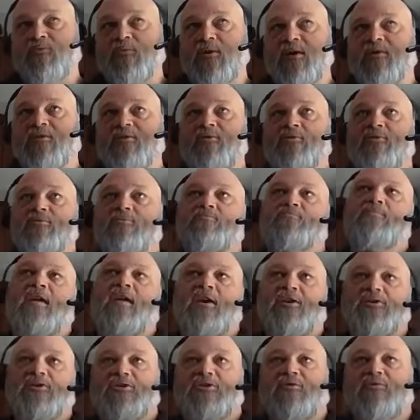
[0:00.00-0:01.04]
real
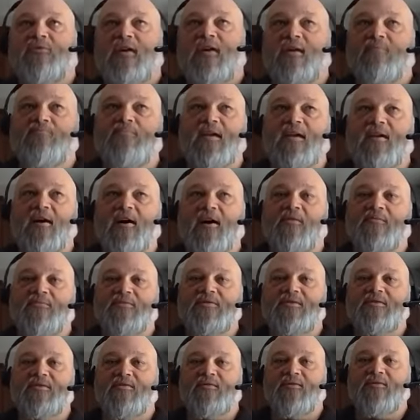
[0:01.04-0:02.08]
issue then
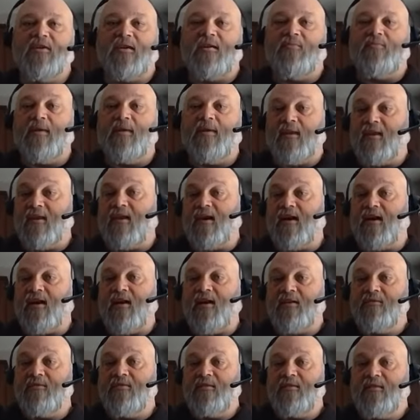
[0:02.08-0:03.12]
becomes the committed
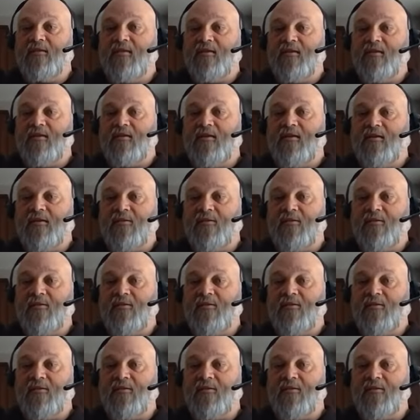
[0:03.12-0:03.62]
guy. You